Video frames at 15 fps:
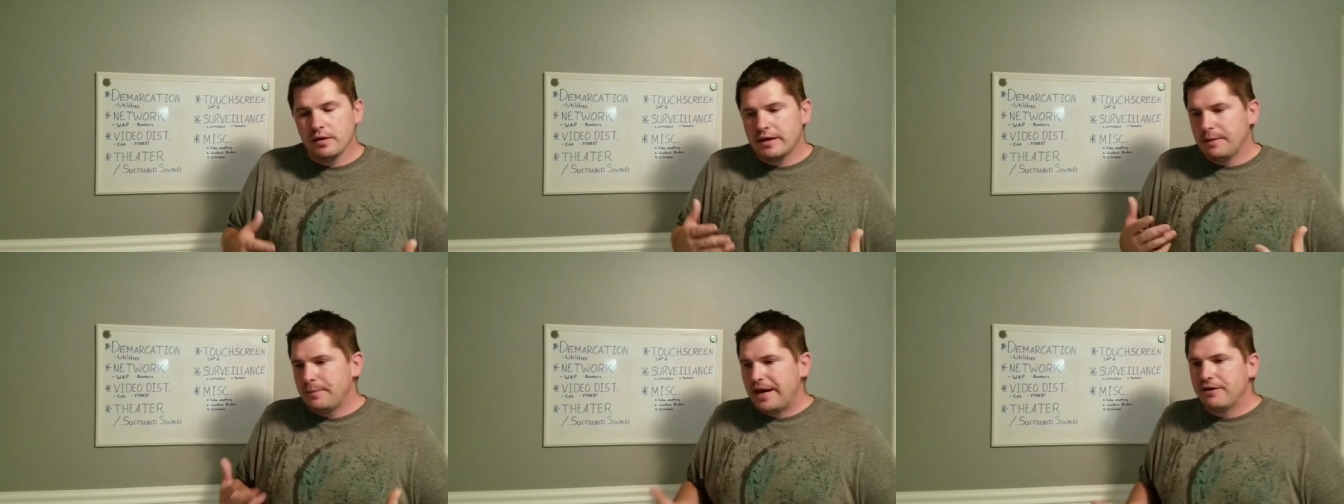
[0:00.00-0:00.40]

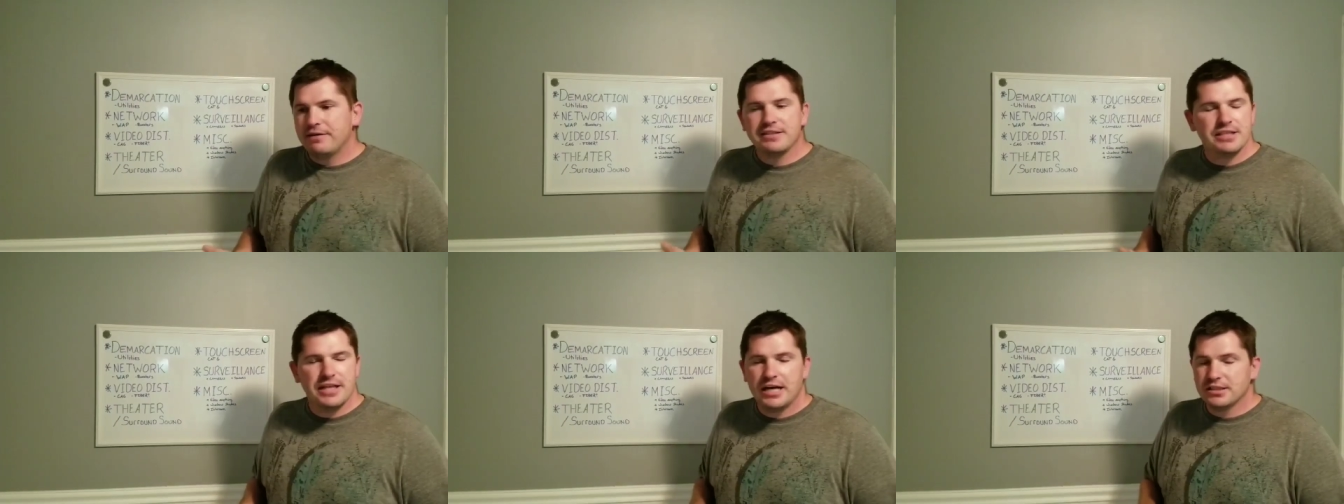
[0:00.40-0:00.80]
They got
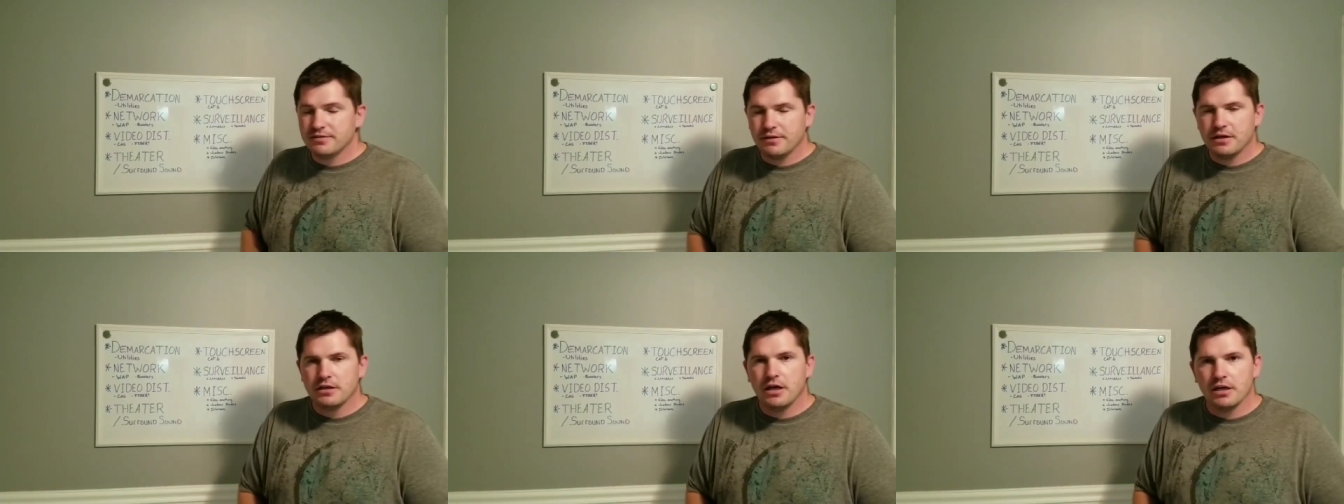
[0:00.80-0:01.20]
batteries that last a
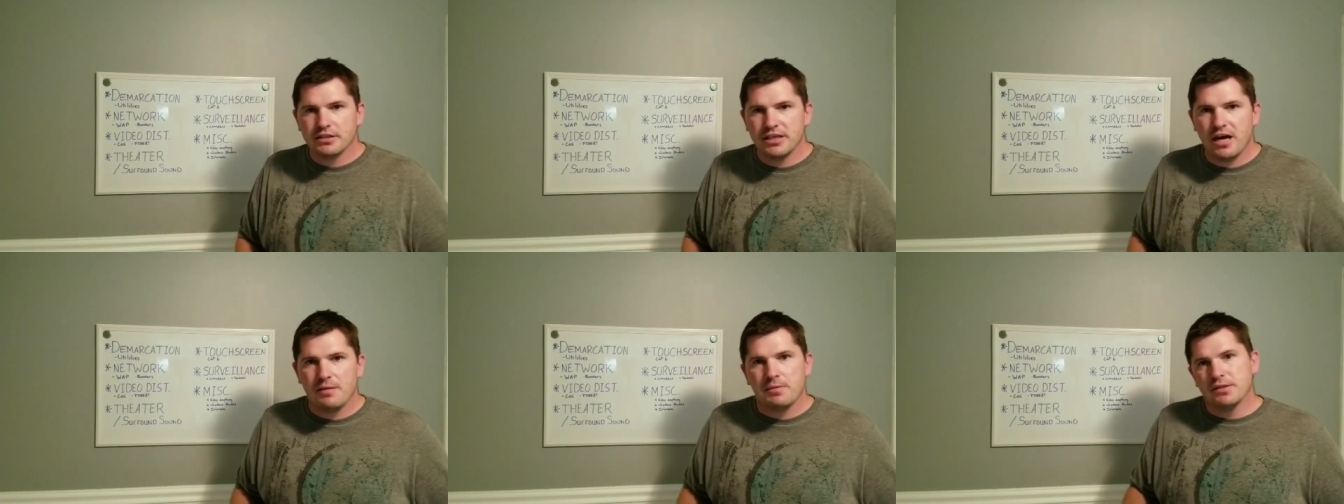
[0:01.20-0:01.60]
very long
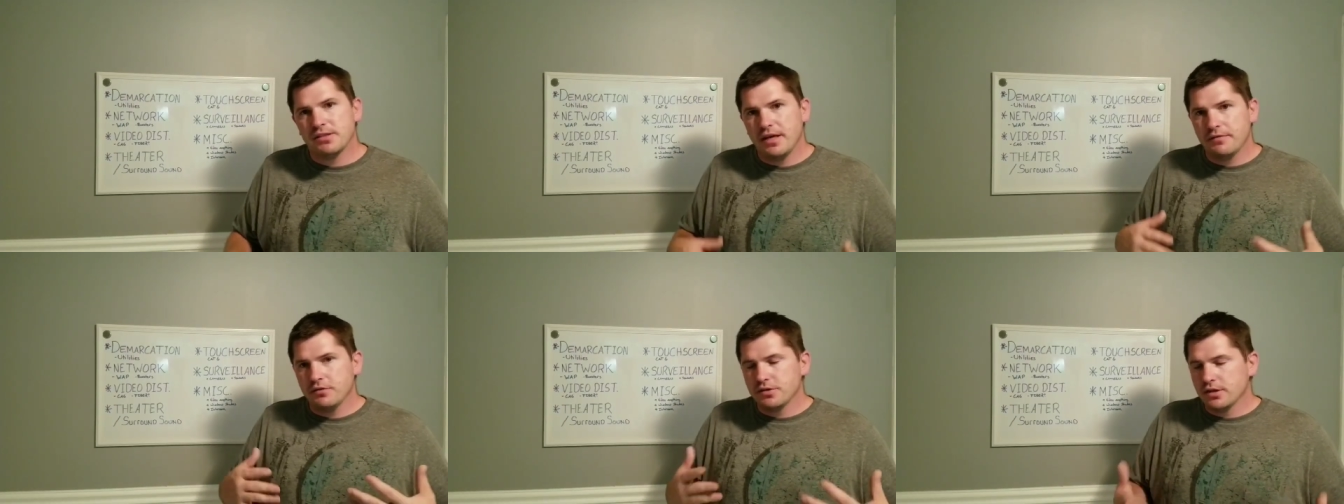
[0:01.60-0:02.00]
time, but
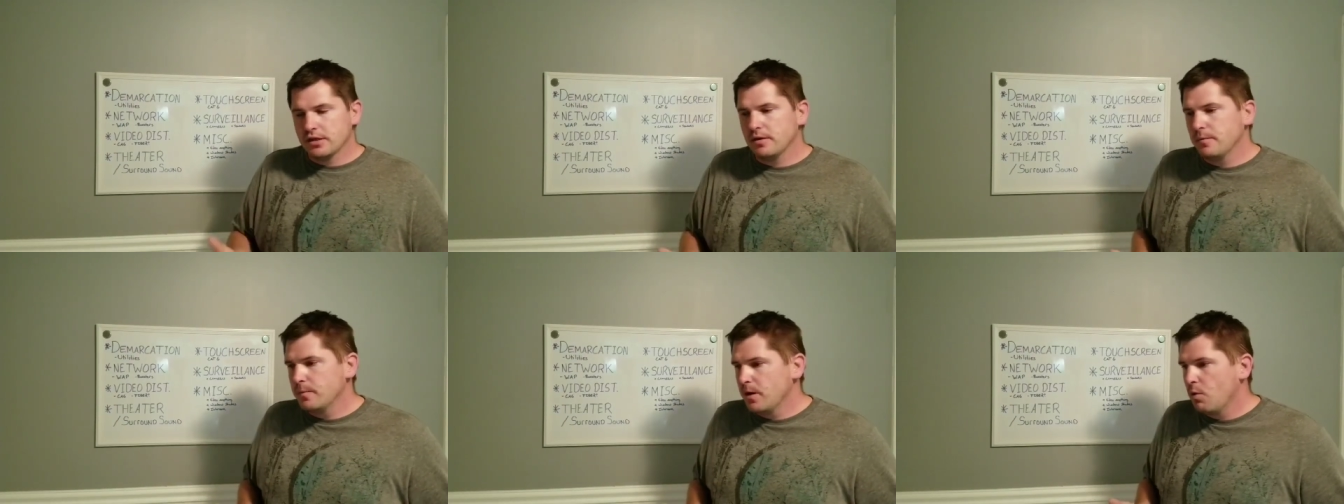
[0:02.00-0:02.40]
say if there's like a,